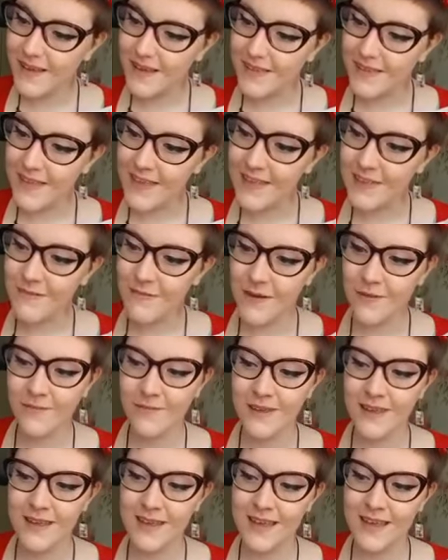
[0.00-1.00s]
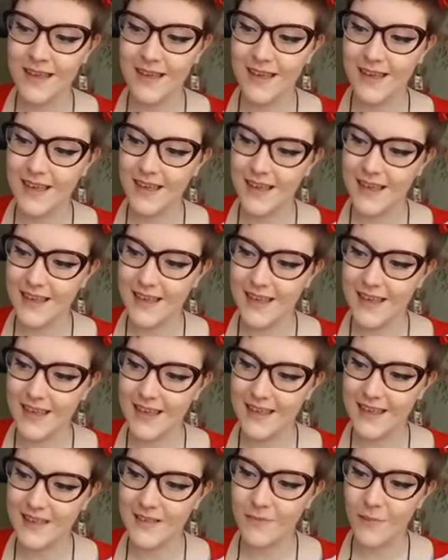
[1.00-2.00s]
This memory
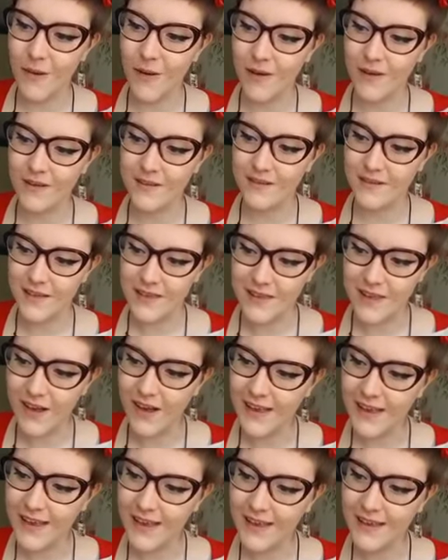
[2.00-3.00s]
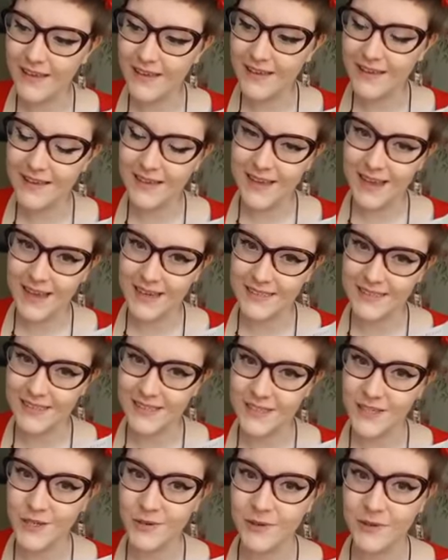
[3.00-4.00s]
sparks desire and a
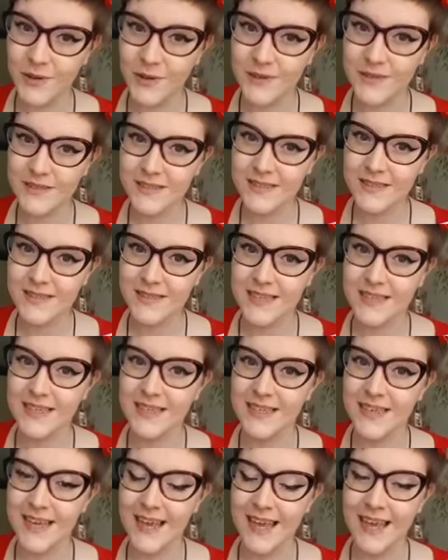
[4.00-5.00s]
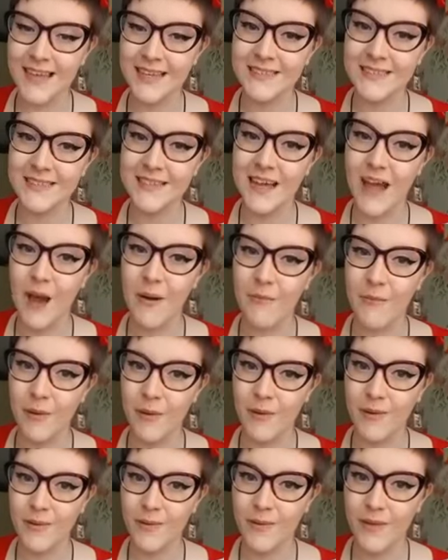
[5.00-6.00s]
curiosity in
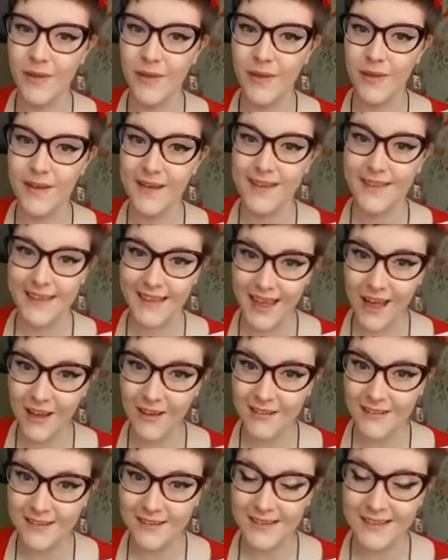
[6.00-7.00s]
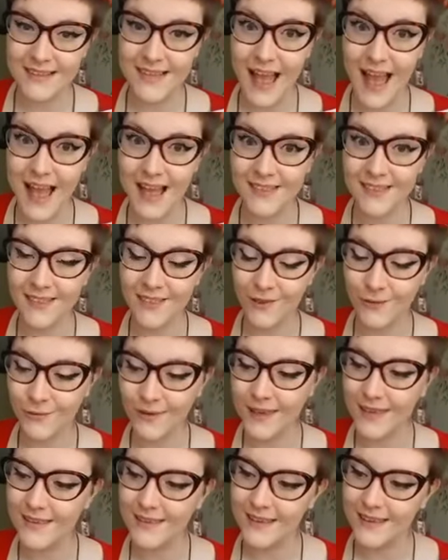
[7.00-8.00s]
both the characters and the
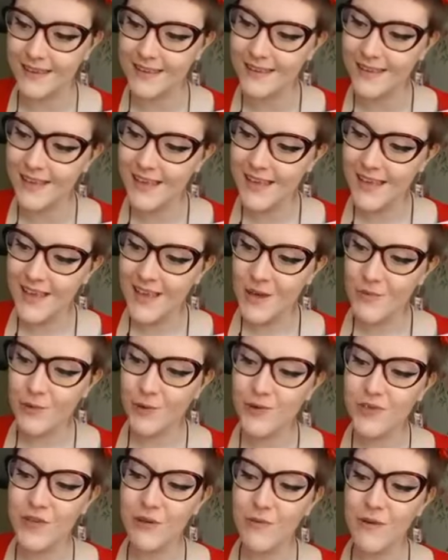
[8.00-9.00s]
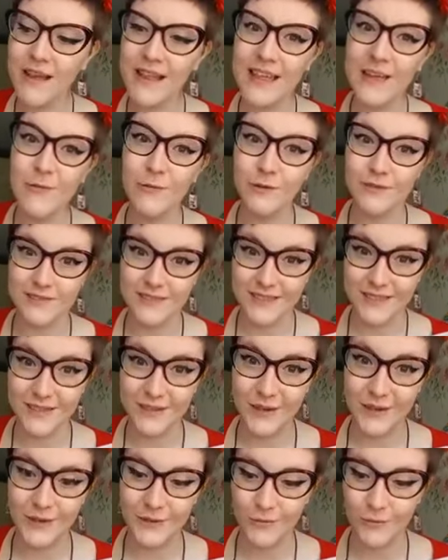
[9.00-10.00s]
readers, because you really want to
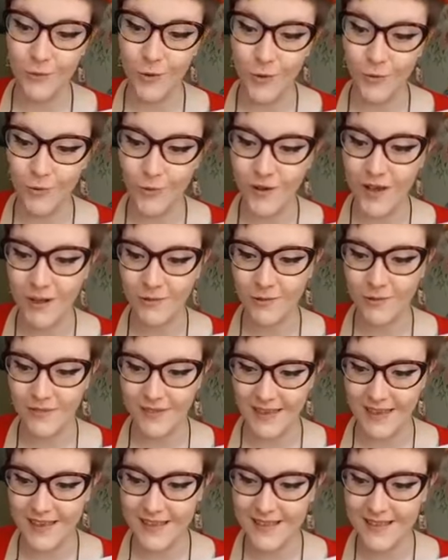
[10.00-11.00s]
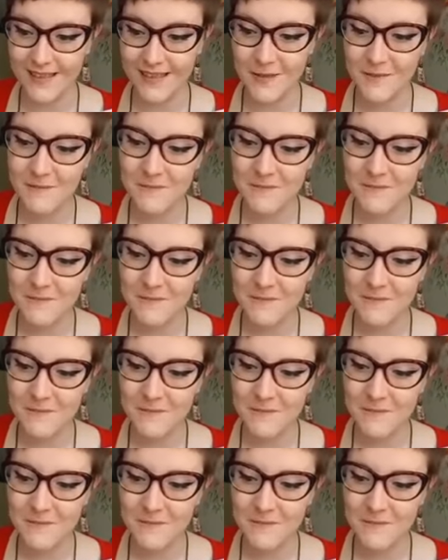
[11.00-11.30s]
know what will come of this.